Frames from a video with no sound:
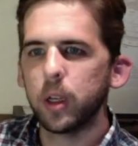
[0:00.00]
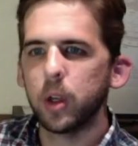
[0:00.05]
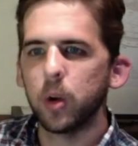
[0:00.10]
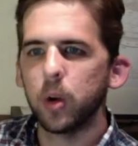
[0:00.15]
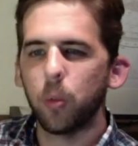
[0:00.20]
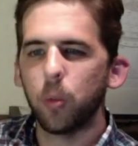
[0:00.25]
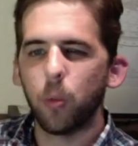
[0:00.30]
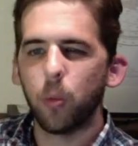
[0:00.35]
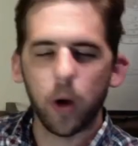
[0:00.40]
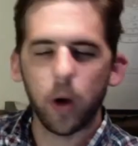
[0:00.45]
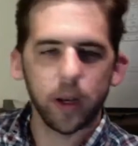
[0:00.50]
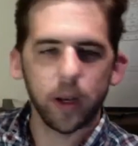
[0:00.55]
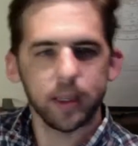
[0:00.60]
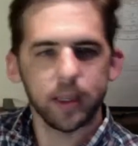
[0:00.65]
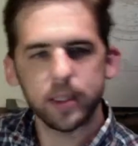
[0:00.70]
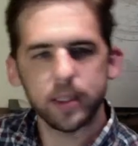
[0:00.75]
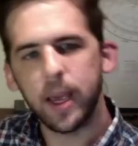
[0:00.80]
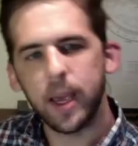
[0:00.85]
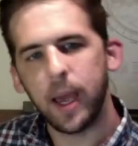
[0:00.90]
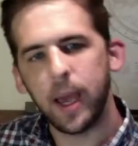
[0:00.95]
what
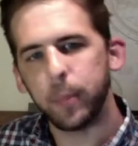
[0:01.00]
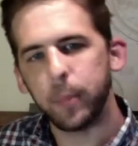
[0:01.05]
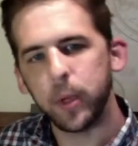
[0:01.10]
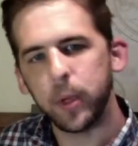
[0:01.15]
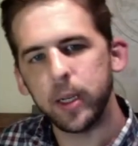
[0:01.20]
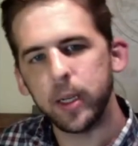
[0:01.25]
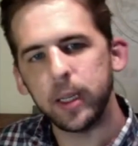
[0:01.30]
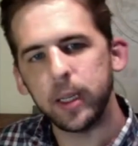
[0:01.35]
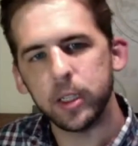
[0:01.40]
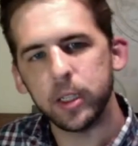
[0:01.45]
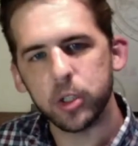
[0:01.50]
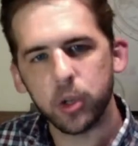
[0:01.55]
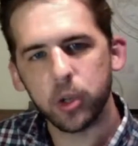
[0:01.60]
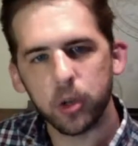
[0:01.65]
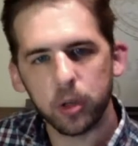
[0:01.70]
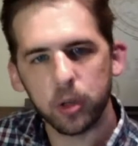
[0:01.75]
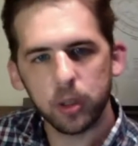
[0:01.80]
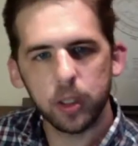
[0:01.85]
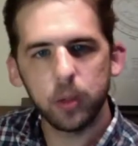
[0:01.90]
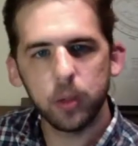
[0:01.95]
is happening
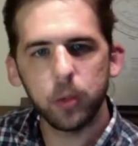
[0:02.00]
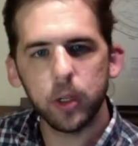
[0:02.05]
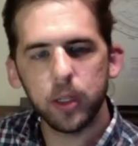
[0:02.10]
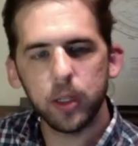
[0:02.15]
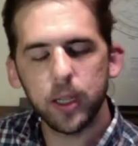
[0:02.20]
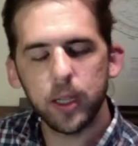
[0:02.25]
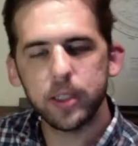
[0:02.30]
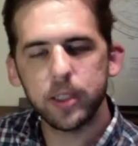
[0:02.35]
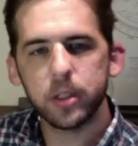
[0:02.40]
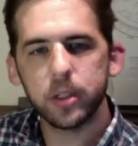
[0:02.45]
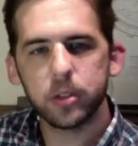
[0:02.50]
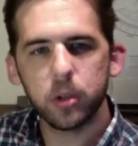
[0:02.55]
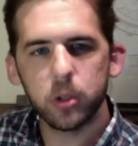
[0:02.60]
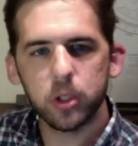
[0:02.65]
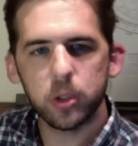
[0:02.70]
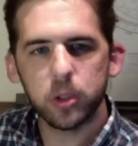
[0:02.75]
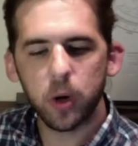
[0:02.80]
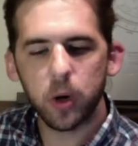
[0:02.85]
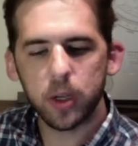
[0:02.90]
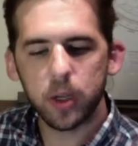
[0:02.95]
internally when
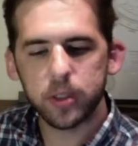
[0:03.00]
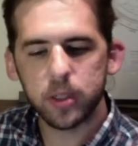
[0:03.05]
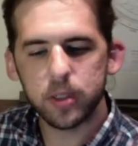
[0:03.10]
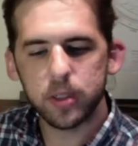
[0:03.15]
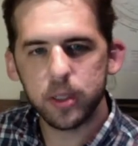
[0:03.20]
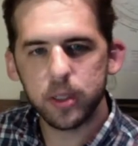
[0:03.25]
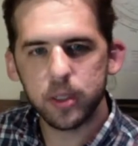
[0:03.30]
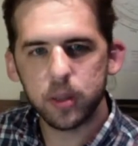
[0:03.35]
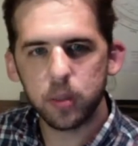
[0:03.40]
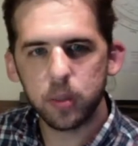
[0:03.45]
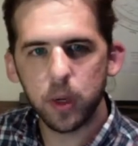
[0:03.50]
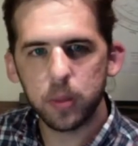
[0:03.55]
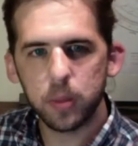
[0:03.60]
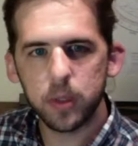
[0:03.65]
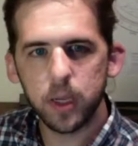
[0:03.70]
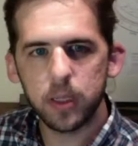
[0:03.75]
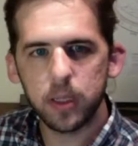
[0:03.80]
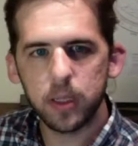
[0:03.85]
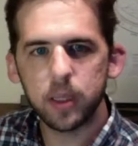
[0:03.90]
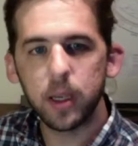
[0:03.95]
Elasticsearch is processing some
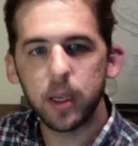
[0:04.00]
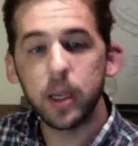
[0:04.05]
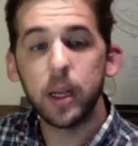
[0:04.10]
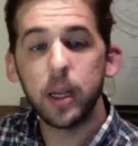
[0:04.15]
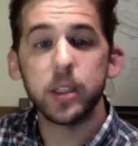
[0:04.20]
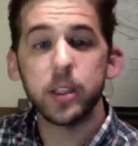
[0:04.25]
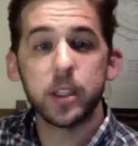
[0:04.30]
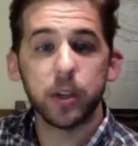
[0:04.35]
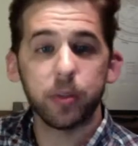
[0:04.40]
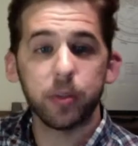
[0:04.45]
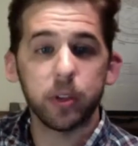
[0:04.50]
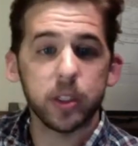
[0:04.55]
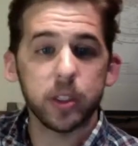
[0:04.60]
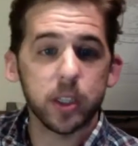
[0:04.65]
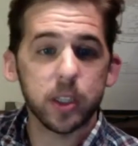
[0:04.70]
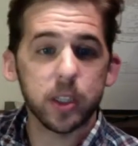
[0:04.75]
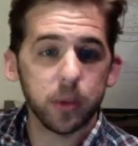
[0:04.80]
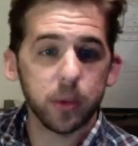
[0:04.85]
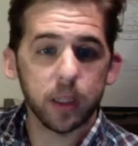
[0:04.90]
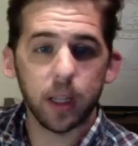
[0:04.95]
updates. It's definitely
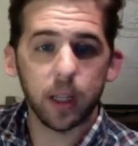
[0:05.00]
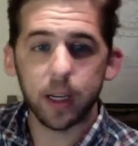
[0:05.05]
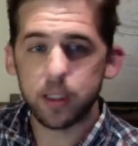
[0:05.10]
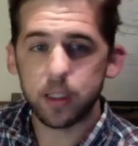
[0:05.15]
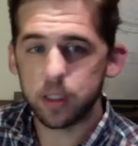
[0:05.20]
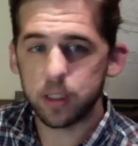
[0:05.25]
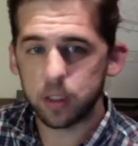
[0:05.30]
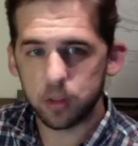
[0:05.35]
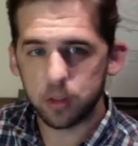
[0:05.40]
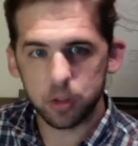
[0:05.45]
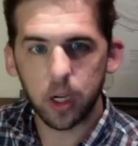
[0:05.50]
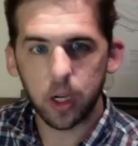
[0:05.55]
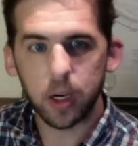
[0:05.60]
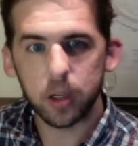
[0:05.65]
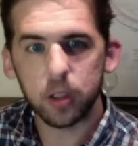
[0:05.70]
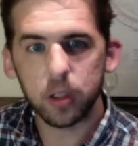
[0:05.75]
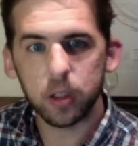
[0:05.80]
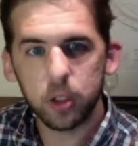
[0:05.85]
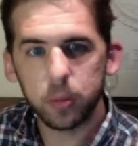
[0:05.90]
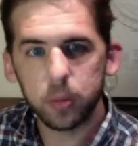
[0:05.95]
something I'd like to
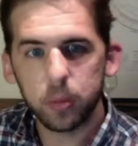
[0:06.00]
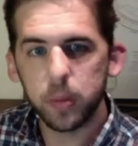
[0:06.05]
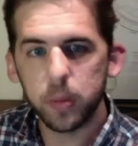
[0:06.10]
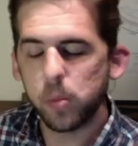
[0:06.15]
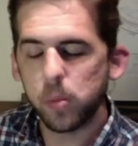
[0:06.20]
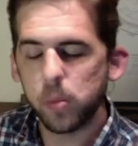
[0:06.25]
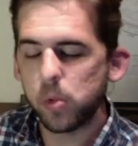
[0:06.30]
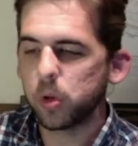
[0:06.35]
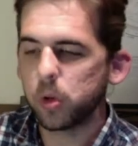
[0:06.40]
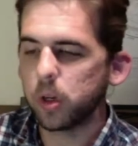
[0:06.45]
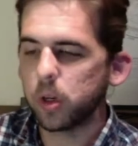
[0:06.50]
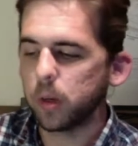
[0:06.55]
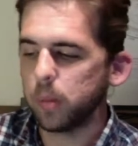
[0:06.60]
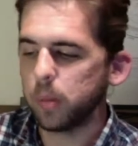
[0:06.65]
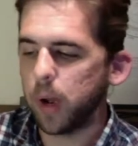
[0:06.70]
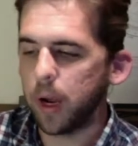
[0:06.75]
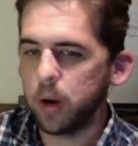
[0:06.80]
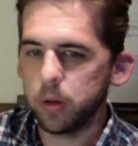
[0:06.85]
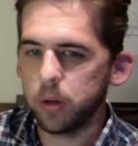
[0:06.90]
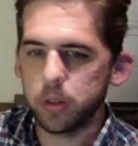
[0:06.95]
talk a little bit more
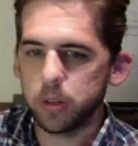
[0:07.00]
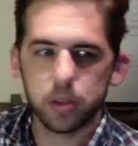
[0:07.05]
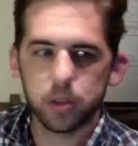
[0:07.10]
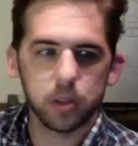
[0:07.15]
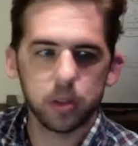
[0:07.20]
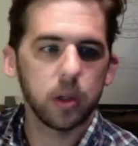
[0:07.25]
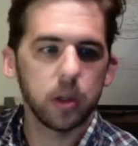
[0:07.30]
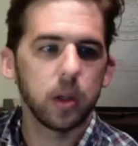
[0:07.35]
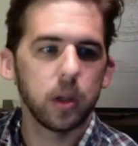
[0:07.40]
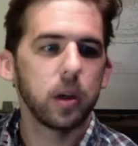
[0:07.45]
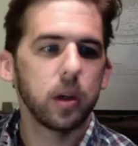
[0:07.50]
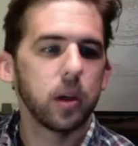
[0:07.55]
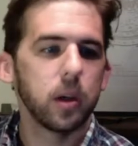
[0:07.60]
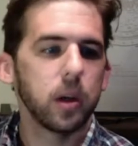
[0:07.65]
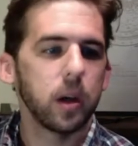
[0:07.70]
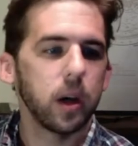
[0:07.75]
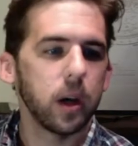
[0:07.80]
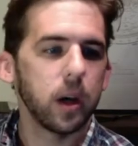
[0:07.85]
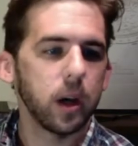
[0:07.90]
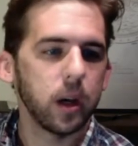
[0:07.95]
about.
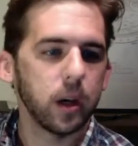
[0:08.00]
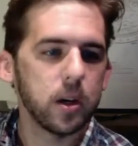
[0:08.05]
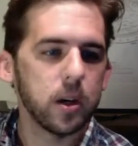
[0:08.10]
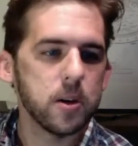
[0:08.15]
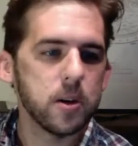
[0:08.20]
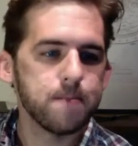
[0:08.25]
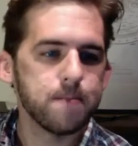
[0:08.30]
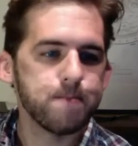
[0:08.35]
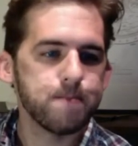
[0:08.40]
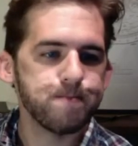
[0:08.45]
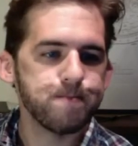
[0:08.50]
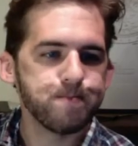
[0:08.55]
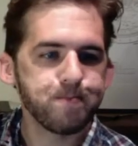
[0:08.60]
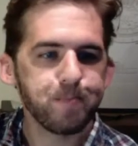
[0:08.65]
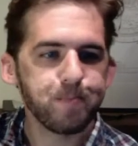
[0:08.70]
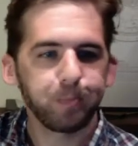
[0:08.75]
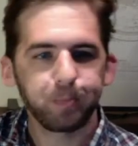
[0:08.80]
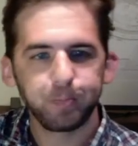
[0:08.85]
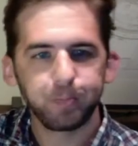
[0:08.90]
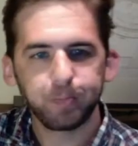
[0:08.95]
Maybe
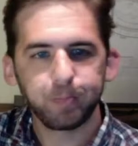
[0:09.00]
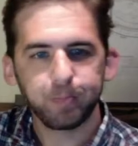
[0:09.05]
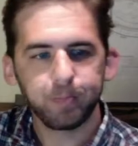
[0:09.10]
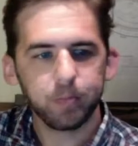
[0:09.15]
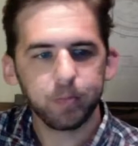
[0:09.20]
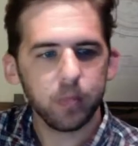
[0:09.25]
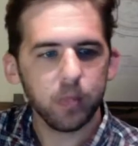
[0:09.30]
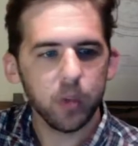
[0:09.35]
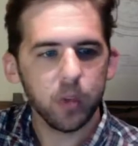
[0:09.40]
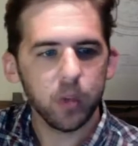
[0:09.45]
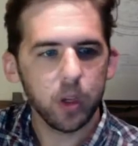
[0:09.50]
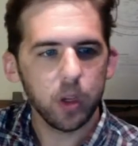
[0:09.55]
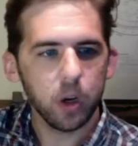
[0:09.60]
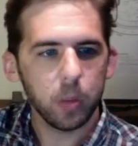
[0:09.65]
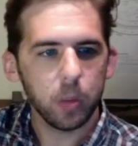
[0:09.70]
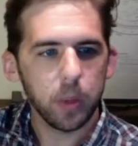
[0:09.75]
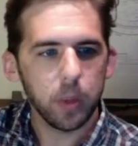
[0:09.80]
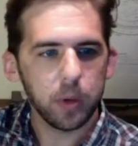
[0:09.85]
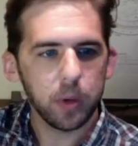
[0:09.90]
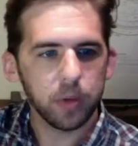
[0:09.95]

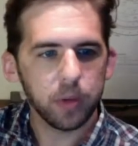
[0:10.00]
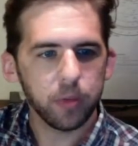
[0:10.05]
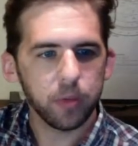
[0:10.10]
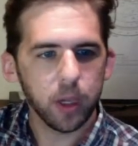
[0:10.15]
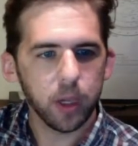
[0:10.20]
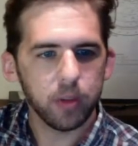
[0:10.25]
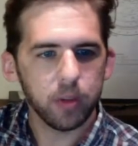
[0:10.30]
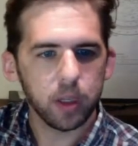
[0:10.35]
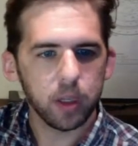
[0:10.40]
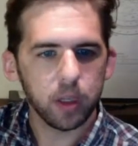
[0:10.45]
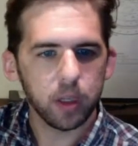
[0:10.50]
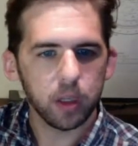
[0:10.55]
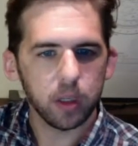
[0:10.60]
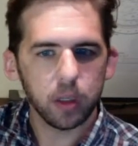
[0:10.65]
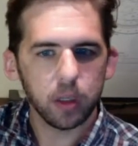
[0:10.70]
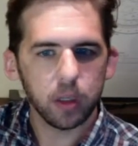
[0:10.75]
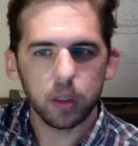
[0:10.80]
if we have any